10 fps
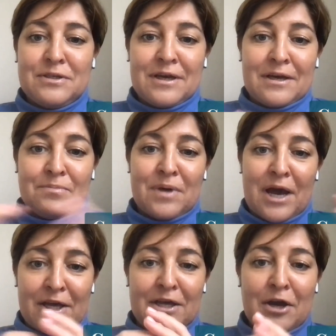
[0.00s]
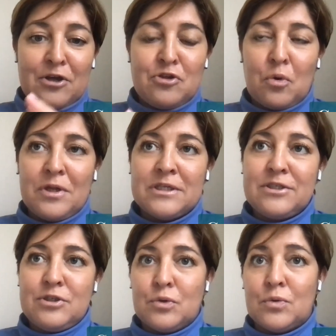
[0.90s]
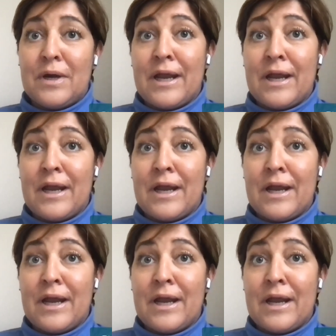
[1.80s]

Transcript: I joined the two.